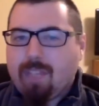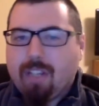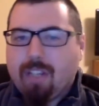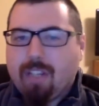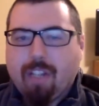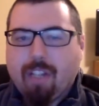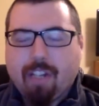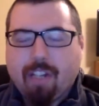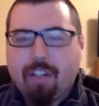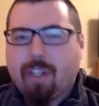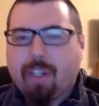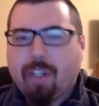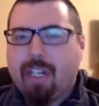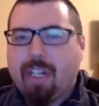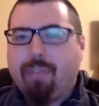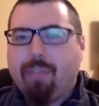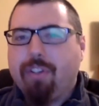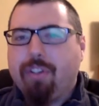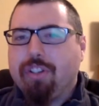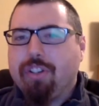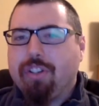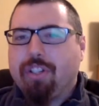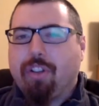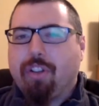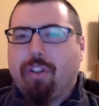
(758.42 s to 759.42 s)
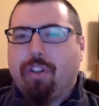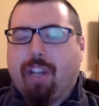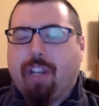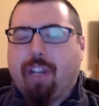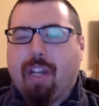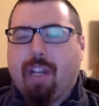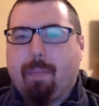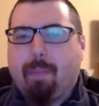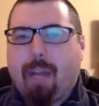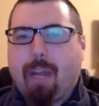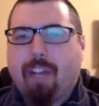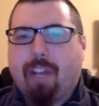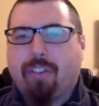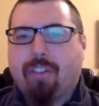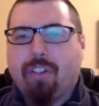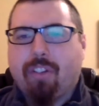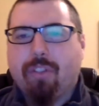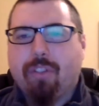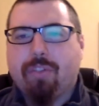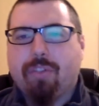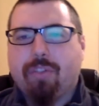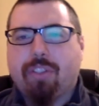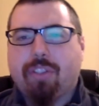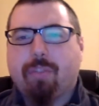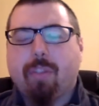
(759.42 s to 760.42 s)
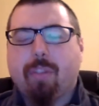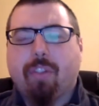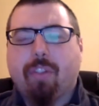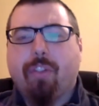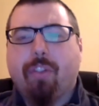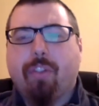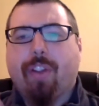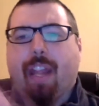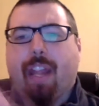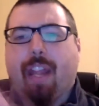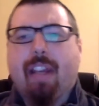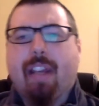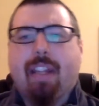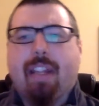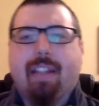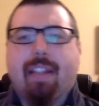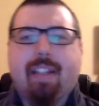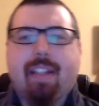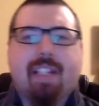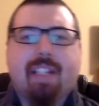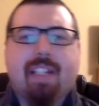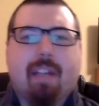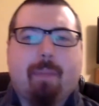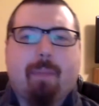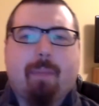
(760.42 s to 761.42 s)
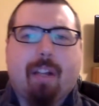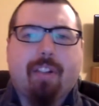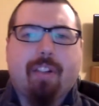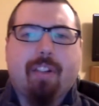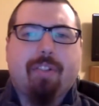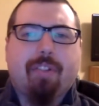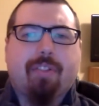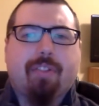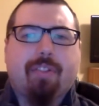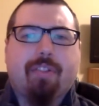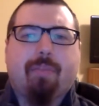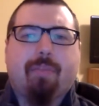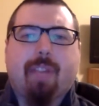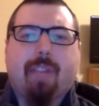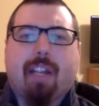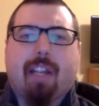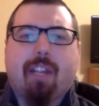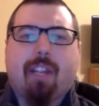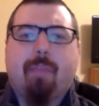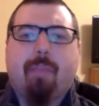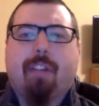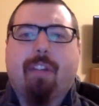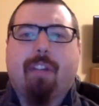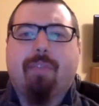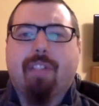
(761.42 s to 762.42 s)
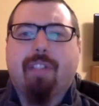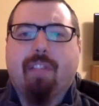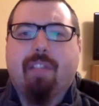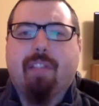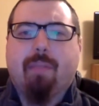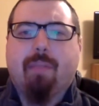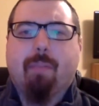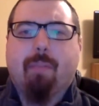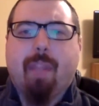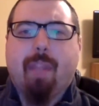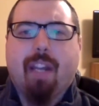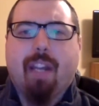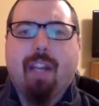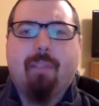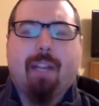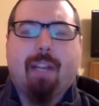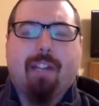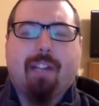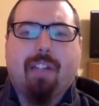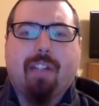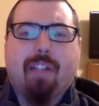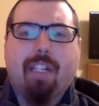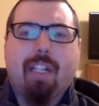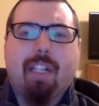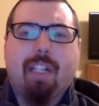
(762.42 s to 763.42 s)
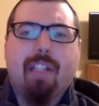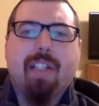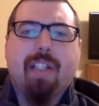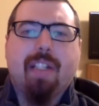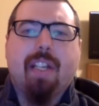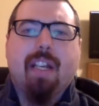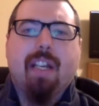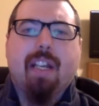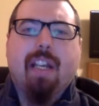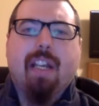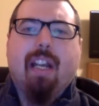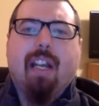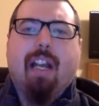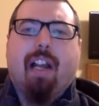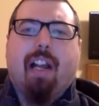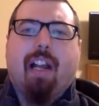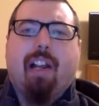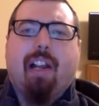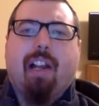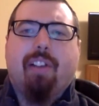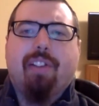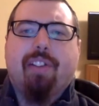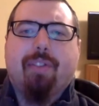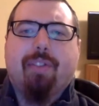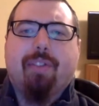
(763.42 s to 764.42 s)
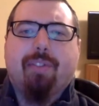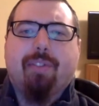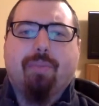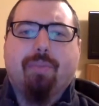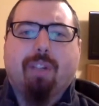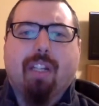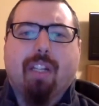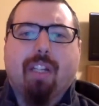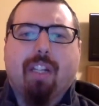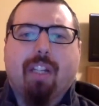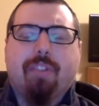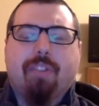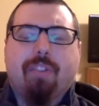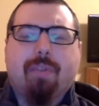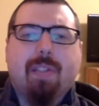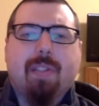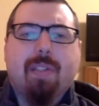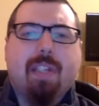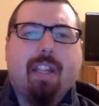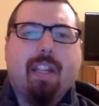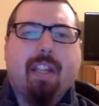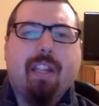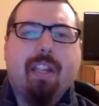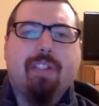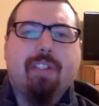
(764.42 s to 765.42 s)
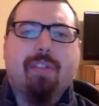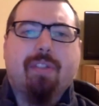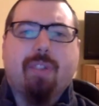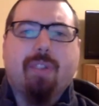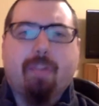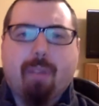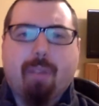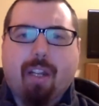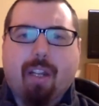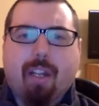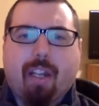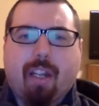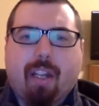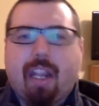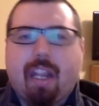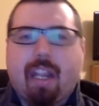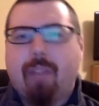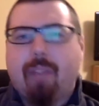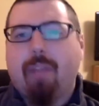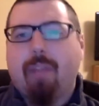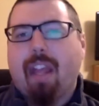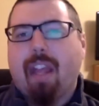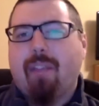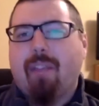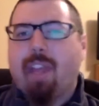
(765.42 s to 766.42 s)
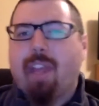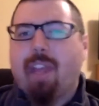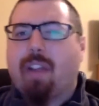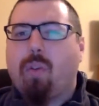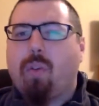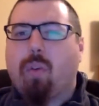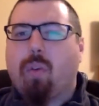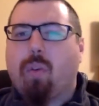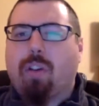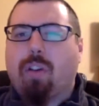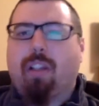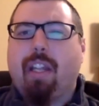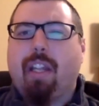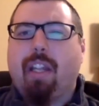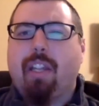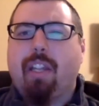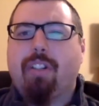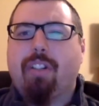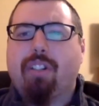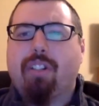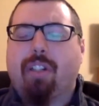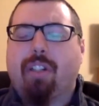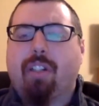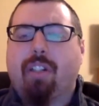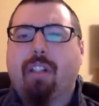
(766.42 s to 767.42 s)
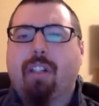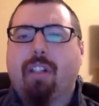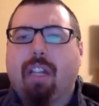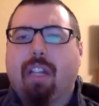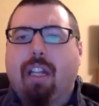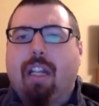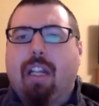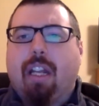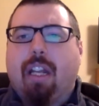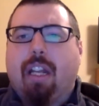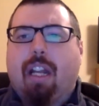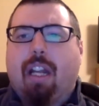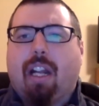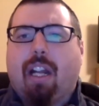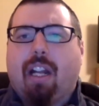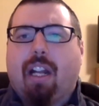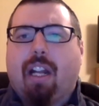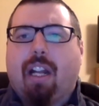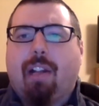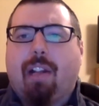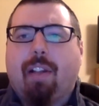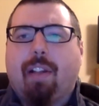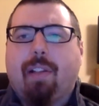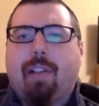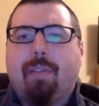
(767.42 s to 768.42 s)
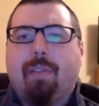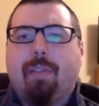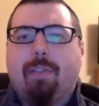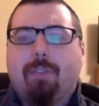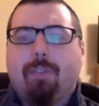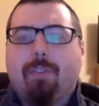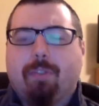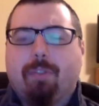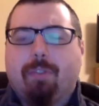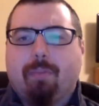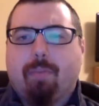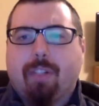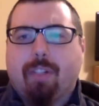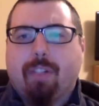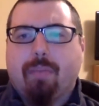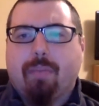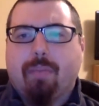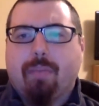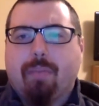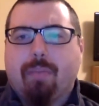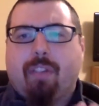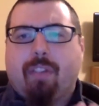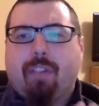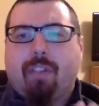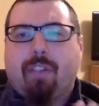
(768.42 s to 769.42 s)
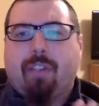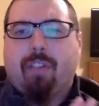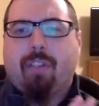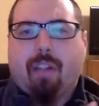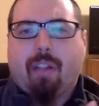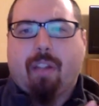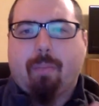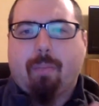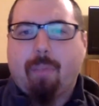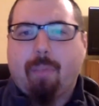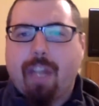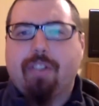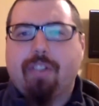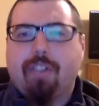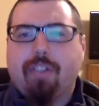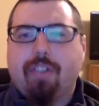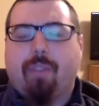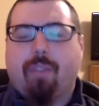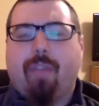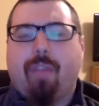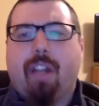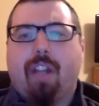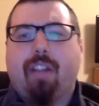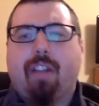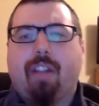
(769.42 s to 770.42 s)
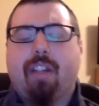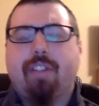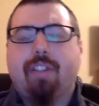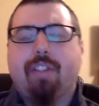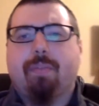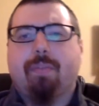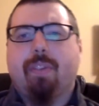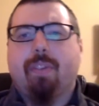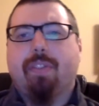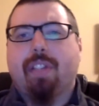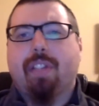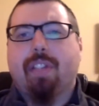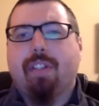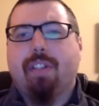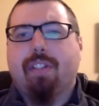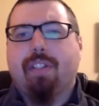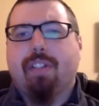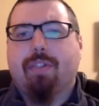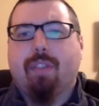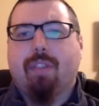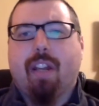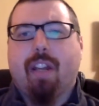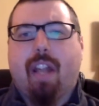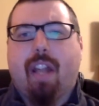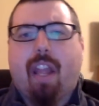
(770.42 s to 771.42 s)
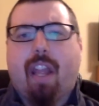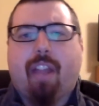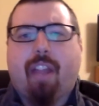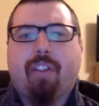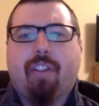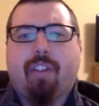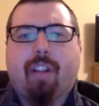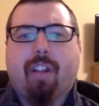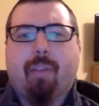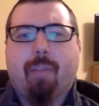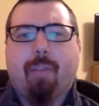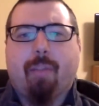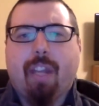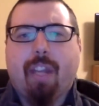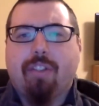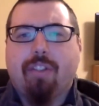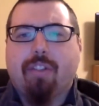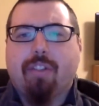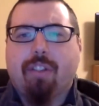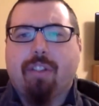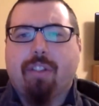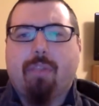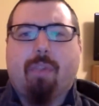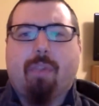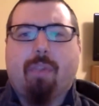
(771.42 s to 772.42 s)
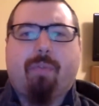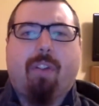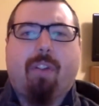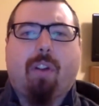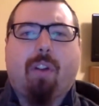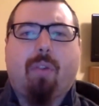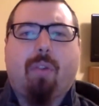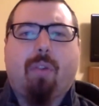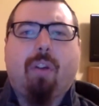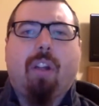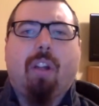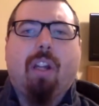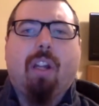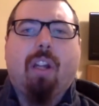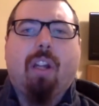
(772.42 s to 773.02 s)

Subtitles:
And you can even just look it up on YouTube. You can look any of these up on YouTube. Documentaries have been made about these. So it's really interesting history. But again, we have that correlation between a major event in Israel's history and a major UFO